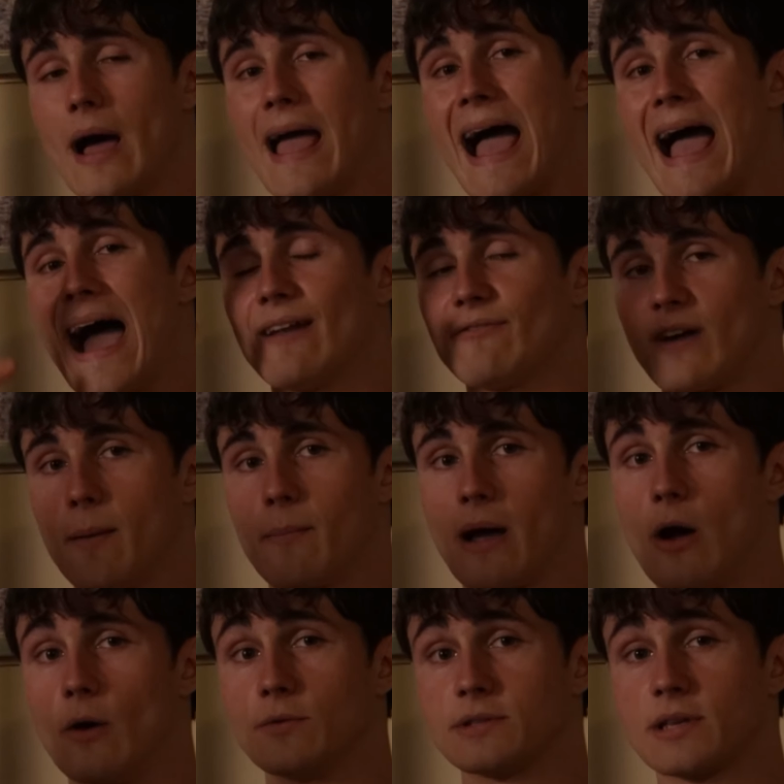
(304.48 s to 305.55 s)
I add five
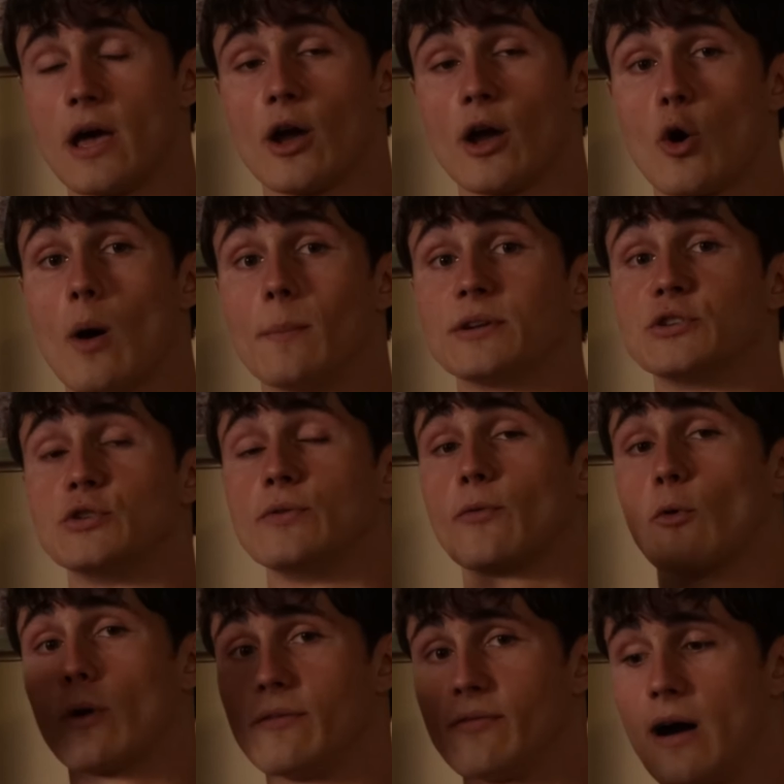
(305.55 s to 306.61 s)
pounds, go up to
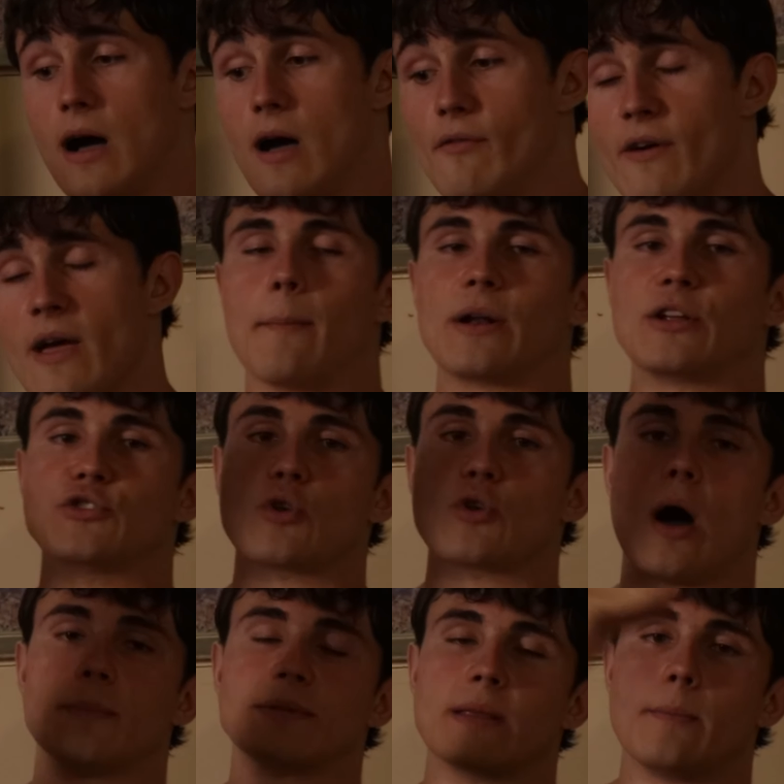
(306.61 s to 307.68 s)
245 and I'm gonna
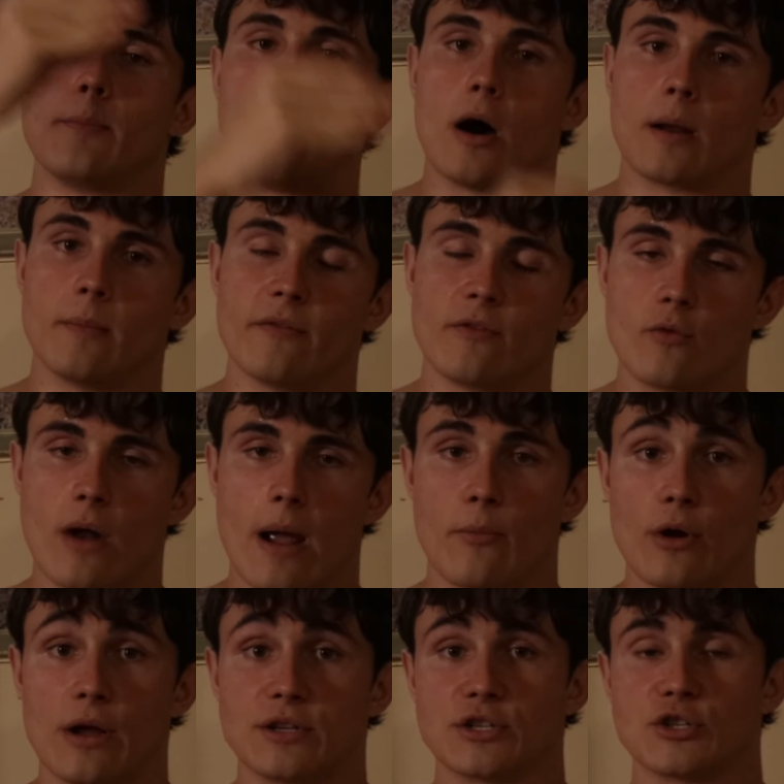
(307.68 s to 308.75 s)
drop to the the bottom of the rep
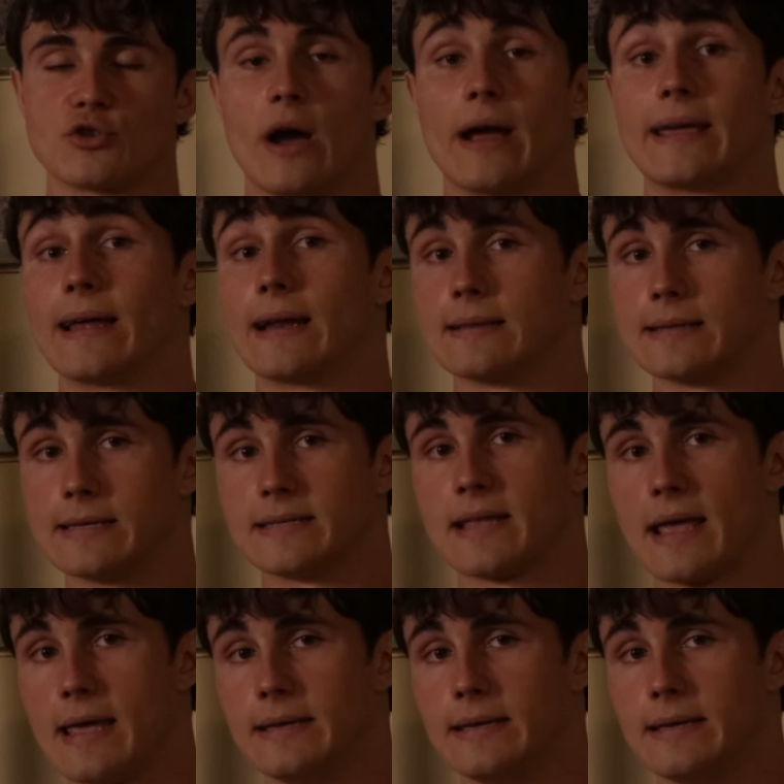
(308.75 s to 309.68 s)
range and try and get at least